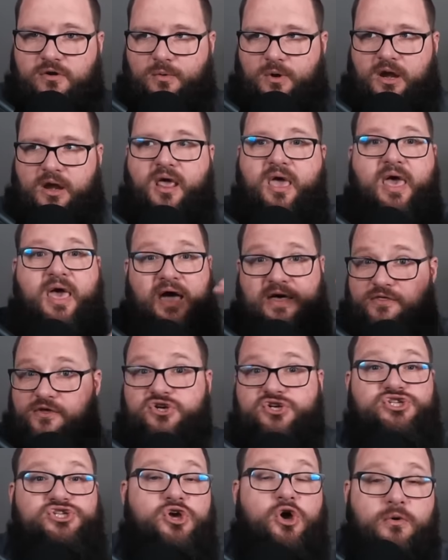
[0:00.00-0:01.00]
everyone. And
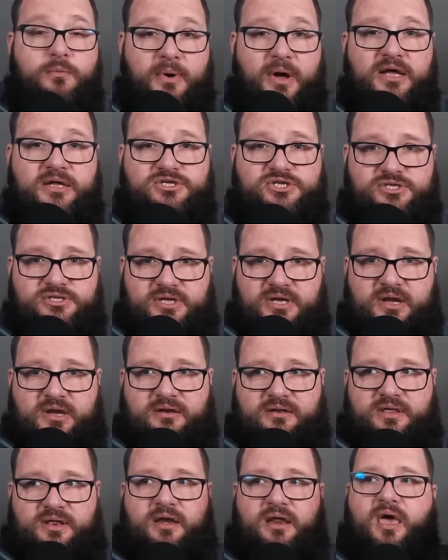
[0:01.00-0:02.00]
there's so much that
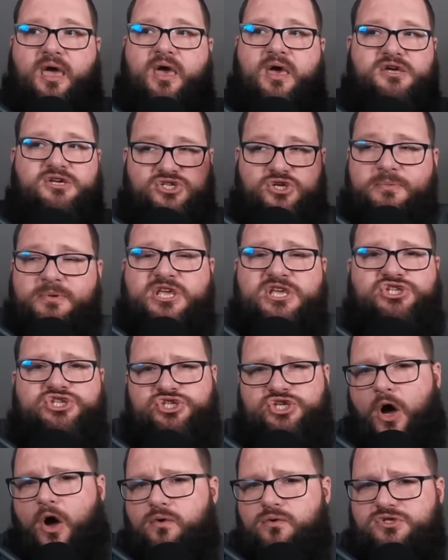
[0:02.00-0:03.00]
so many
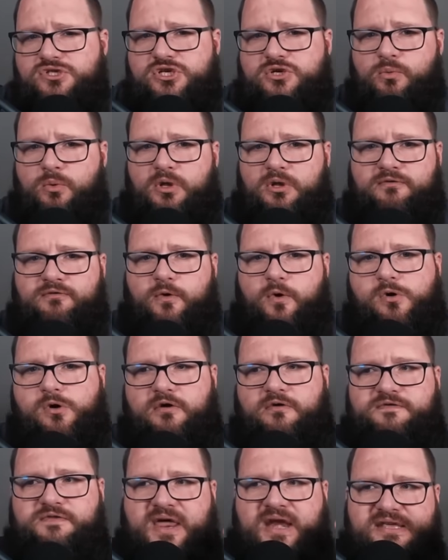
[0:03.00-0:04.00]
zones in World of
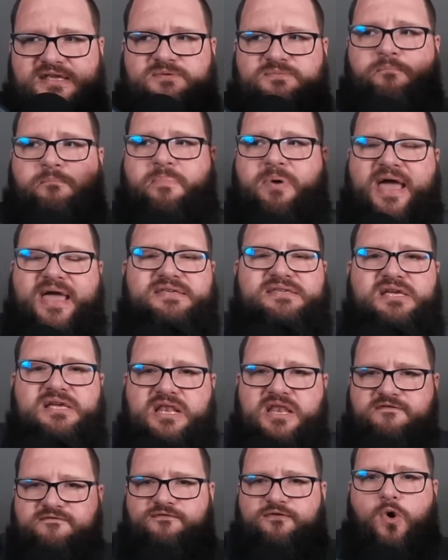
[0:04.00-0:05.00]
Warcraft that is
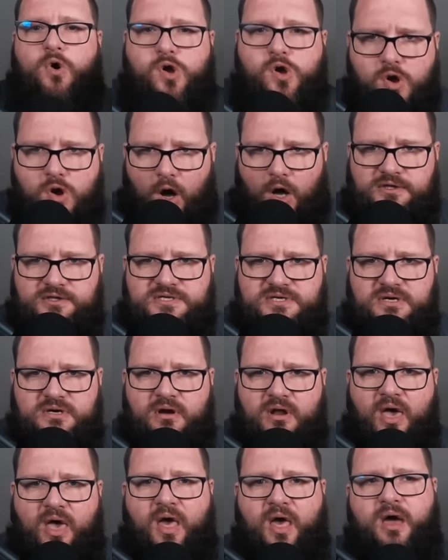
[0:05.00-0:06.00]
basically
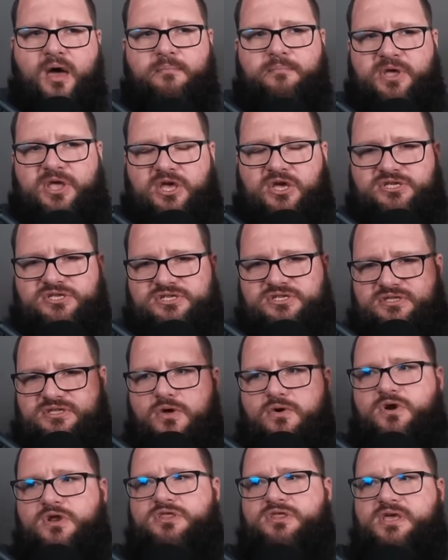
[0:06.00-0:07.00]
forgotten, because
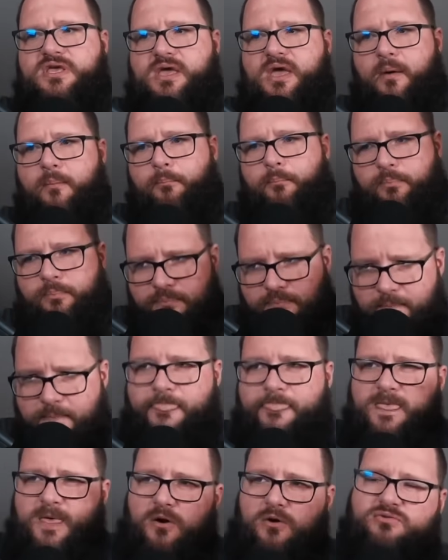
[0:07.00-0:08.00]
during the
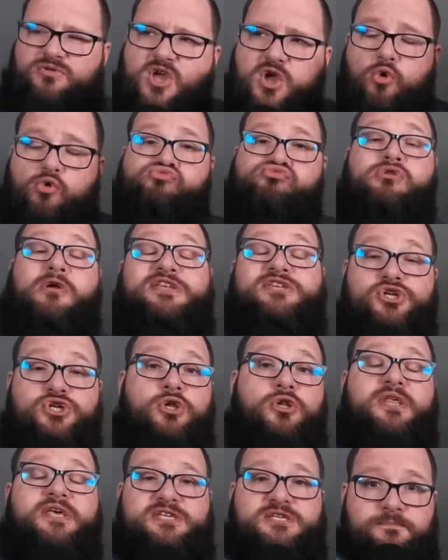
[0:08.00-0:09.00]

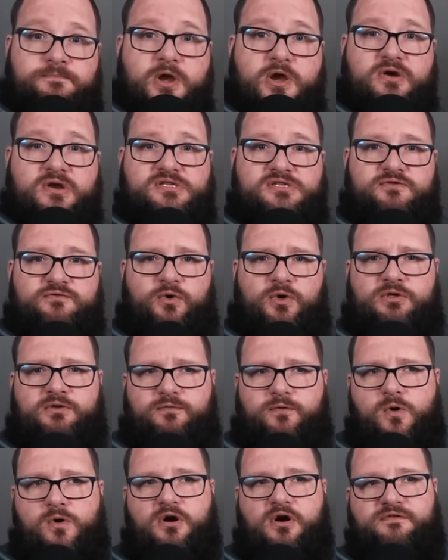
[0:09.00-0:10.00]
original experience of World
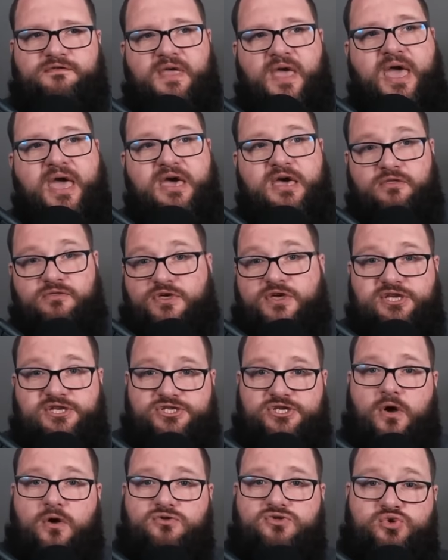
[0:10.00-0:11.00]
of Warcraft,
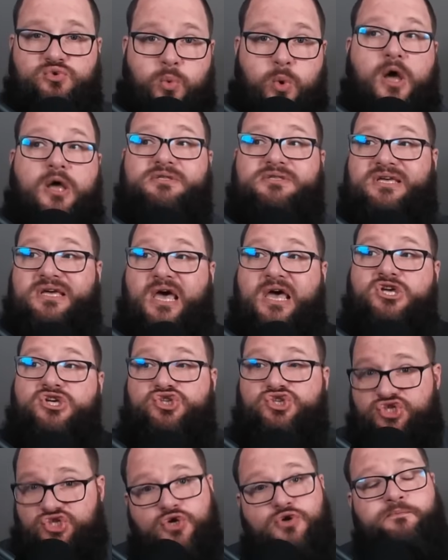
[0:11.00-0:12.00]
these zones weren't
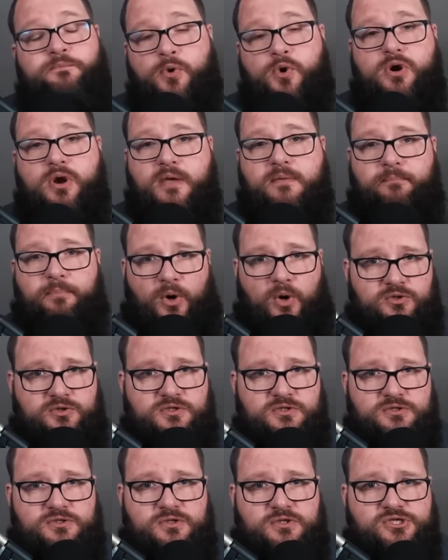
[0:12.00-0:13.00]
super
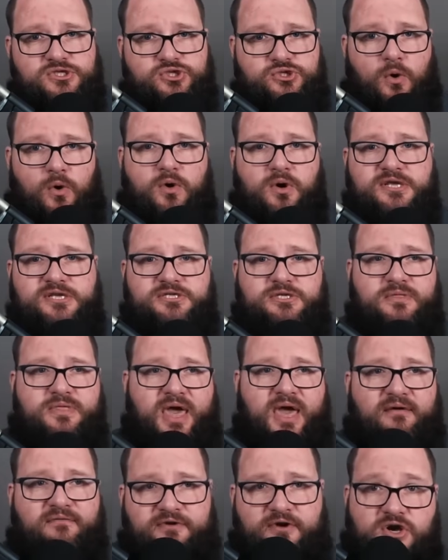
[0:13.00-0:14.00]
important to the story, so
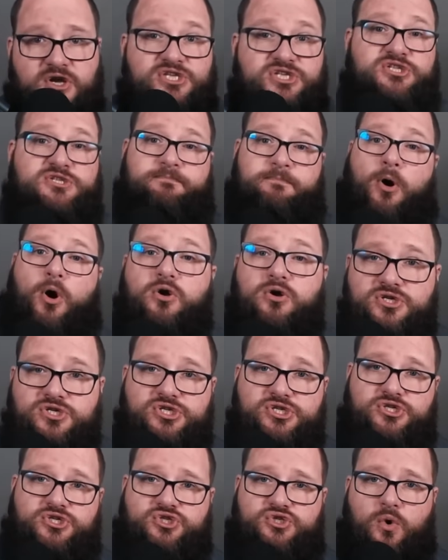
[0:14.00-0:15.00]
they have very
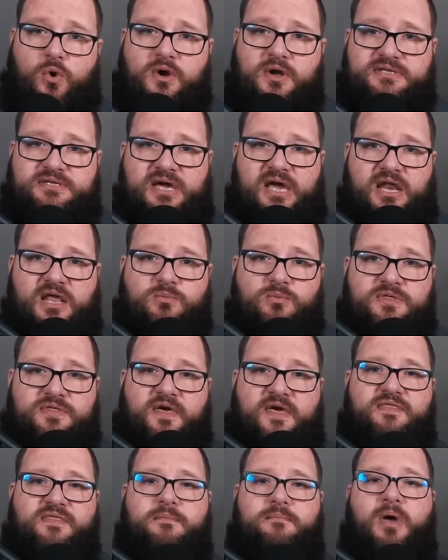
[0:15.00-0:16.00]
sparse storytelling
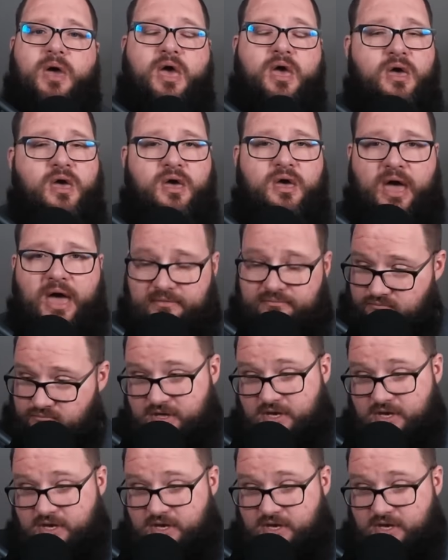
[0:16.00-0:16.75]
within them. And